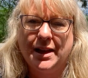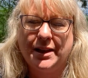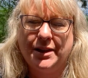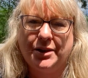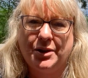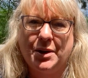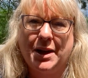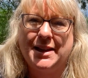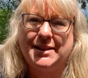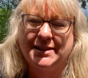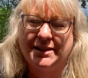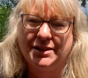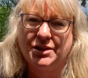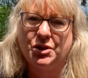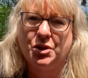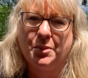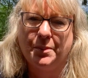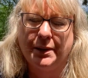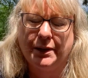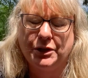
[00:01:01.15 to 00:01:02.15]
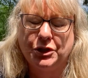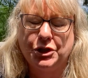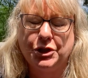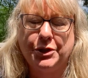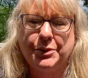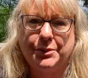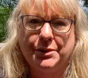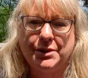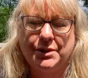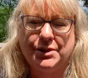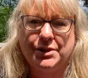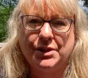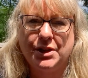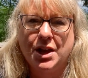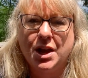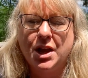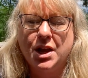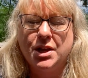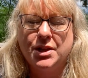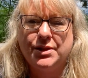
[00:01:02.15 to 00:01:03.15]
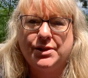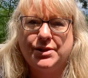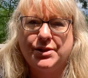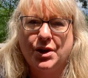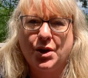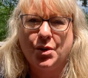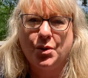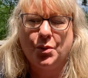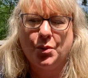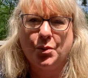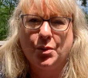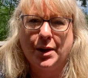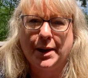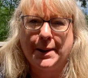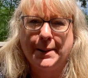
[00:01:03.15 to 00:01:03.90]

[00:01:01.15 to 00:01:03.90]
you know, as it's coming to us. So